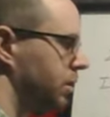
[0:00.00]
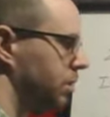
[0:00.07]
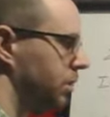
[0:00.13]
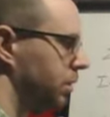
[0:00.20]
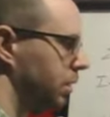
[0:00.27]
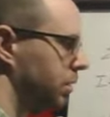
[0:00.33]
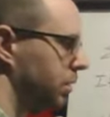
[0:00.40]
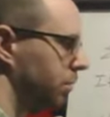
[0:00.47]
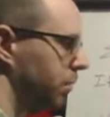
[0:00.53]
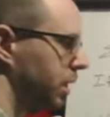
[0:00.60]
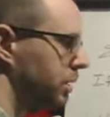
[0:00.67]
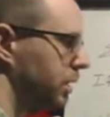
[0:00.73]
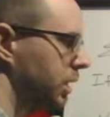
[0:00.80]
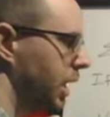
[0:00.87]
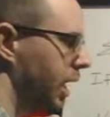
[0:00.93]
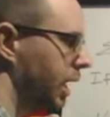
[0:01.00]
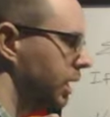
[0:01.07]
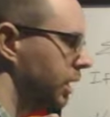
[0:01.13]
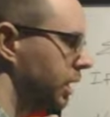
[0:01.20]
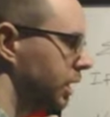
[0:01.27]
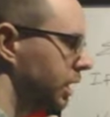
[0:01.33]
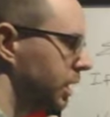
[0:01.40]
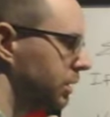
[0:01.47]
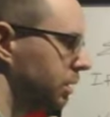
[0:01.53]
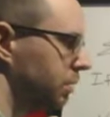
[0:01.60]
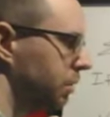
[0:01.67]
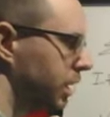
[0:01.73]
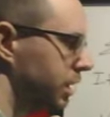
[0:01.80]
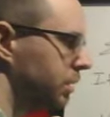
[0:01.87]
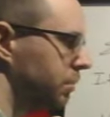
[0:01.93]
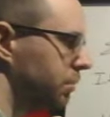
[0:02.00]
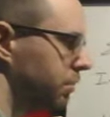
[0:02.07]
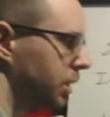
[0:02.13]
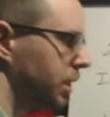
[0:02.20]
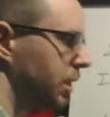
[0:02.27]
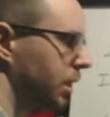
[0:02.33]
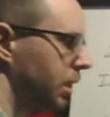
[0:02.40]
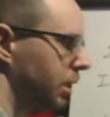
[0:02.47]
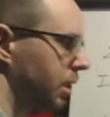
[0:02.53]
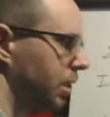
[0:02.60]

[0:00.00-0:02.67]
summation AN and summation BN